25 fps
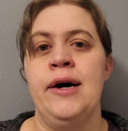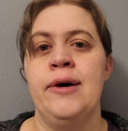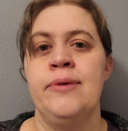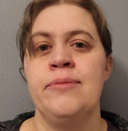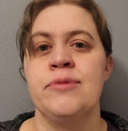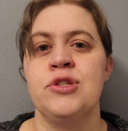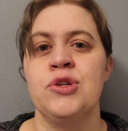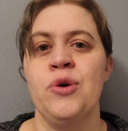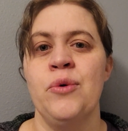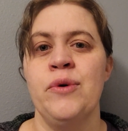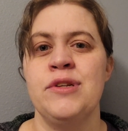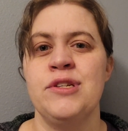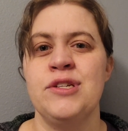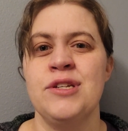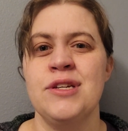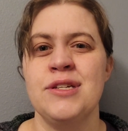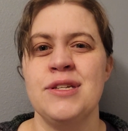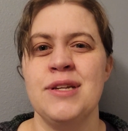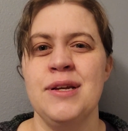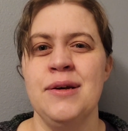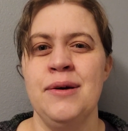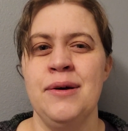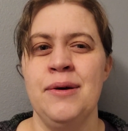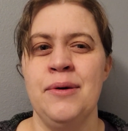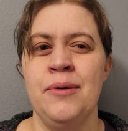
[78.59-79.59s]
So it's just
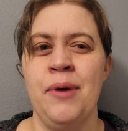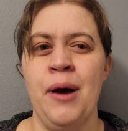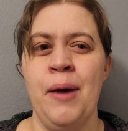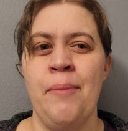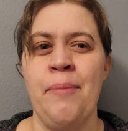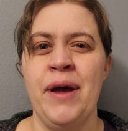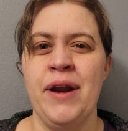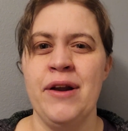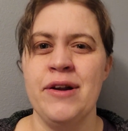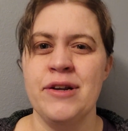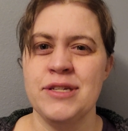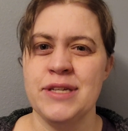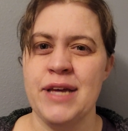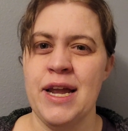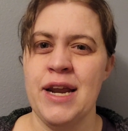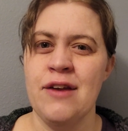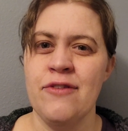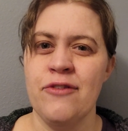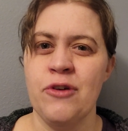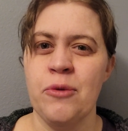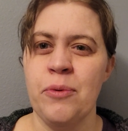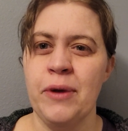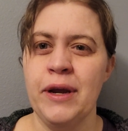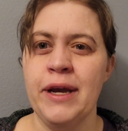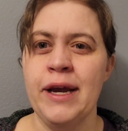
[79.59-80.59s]
a better setting
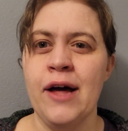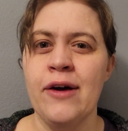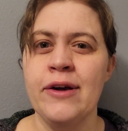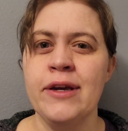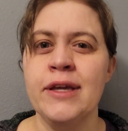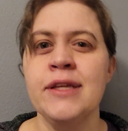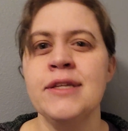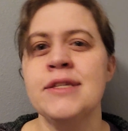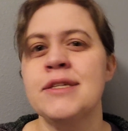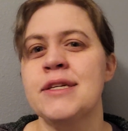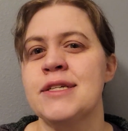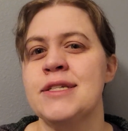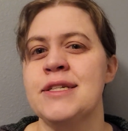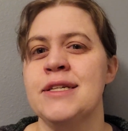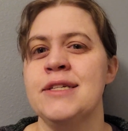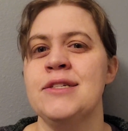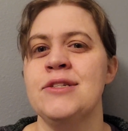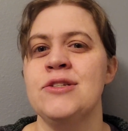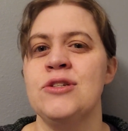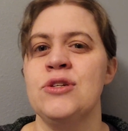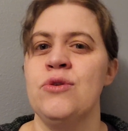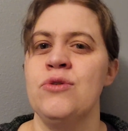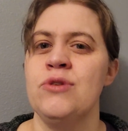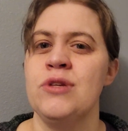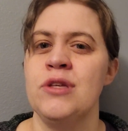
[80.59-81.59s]
for pre-calculus, because this is
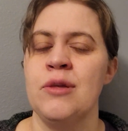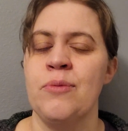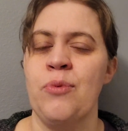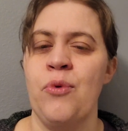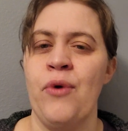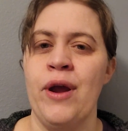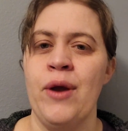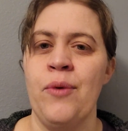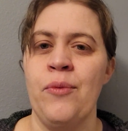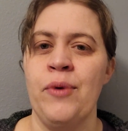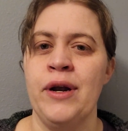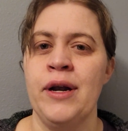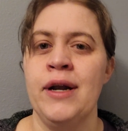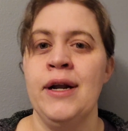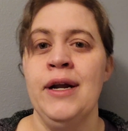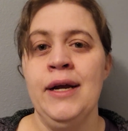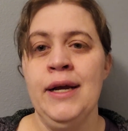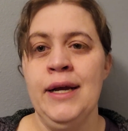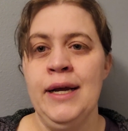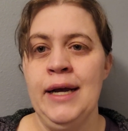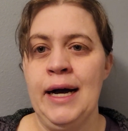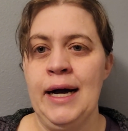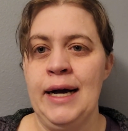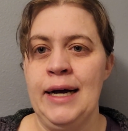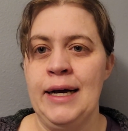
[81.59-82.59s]
usually the point where
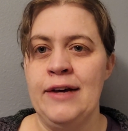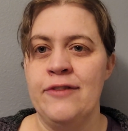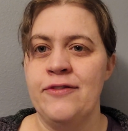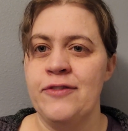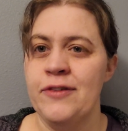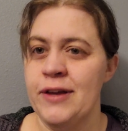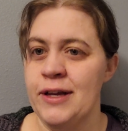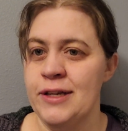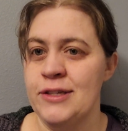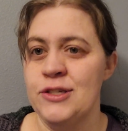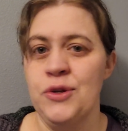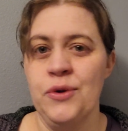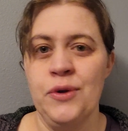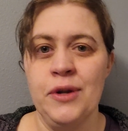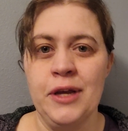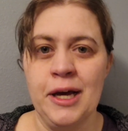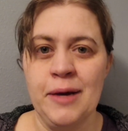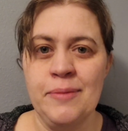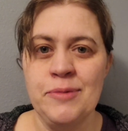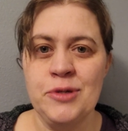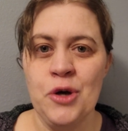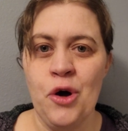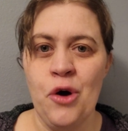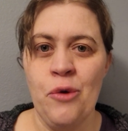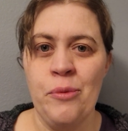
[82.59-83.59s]
if a student
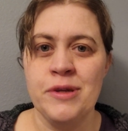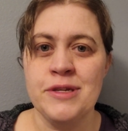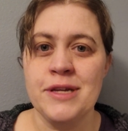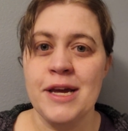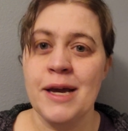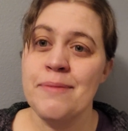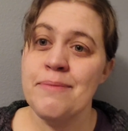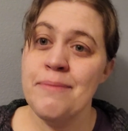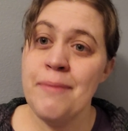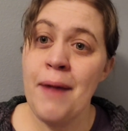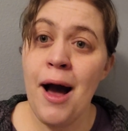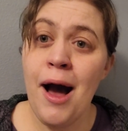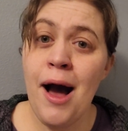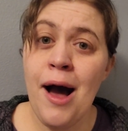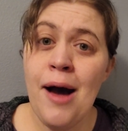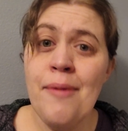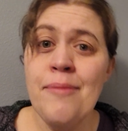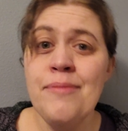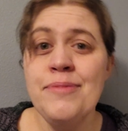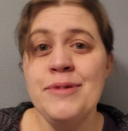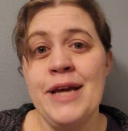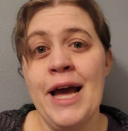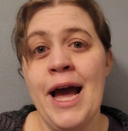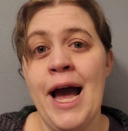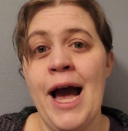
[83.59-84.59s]
comes home and is like, Mom,
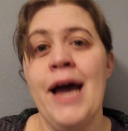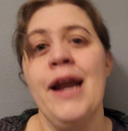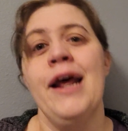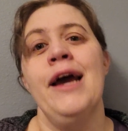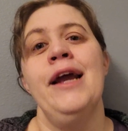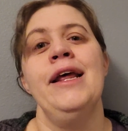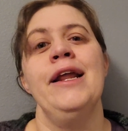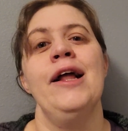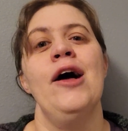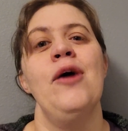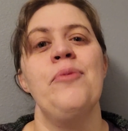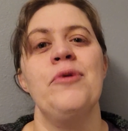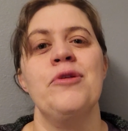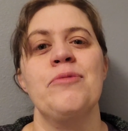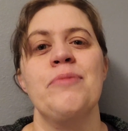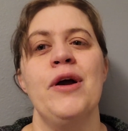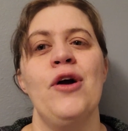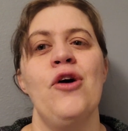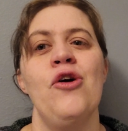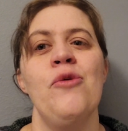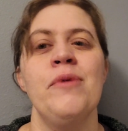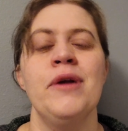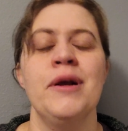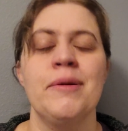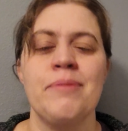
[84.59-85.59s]
Dad, I need help with my
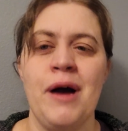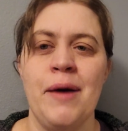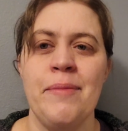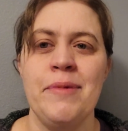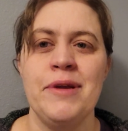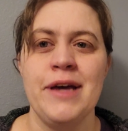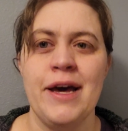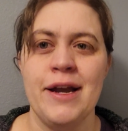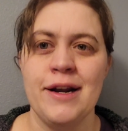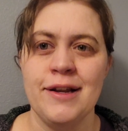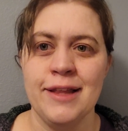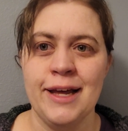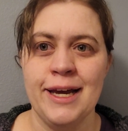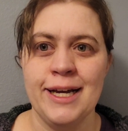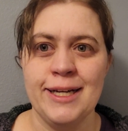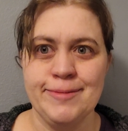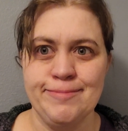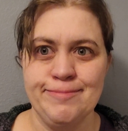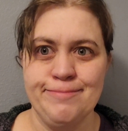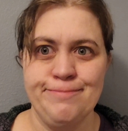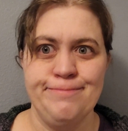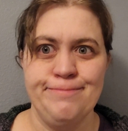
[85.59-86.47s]
homework, Mom and Dad are like,